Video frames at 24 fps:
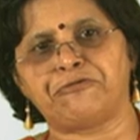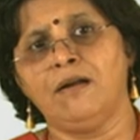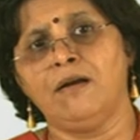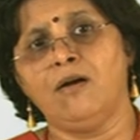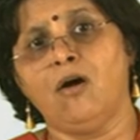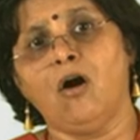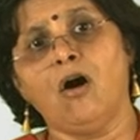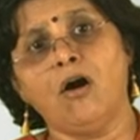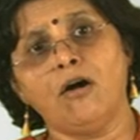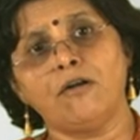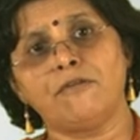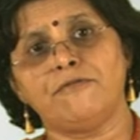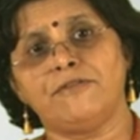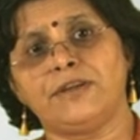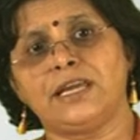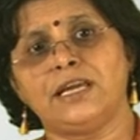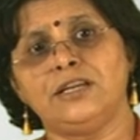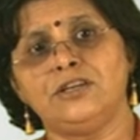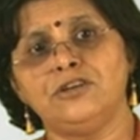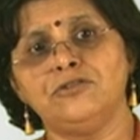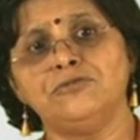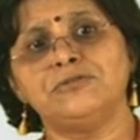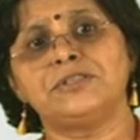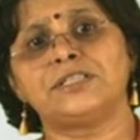Or we can
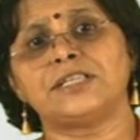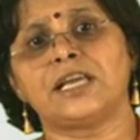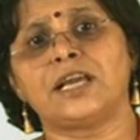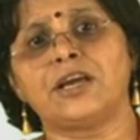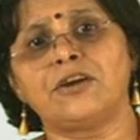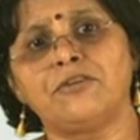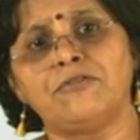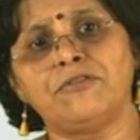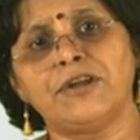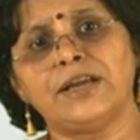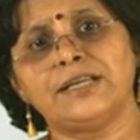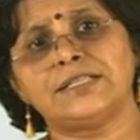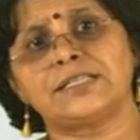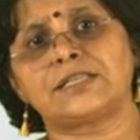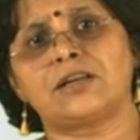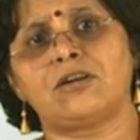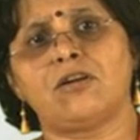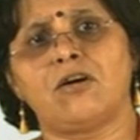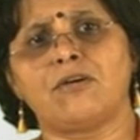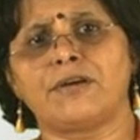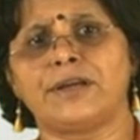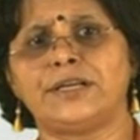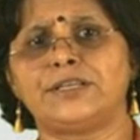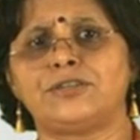use synchronized
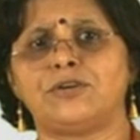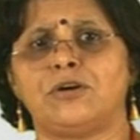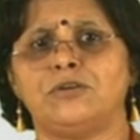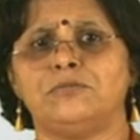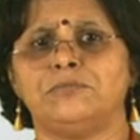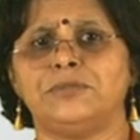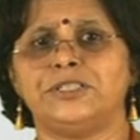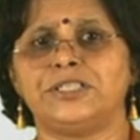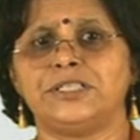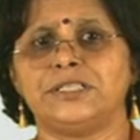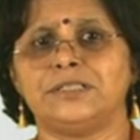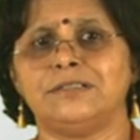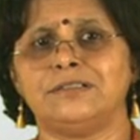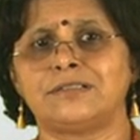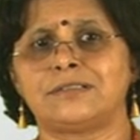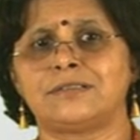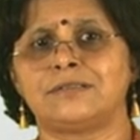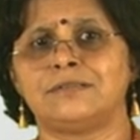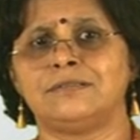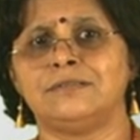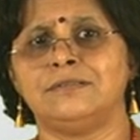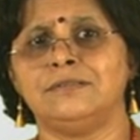clock at all machines.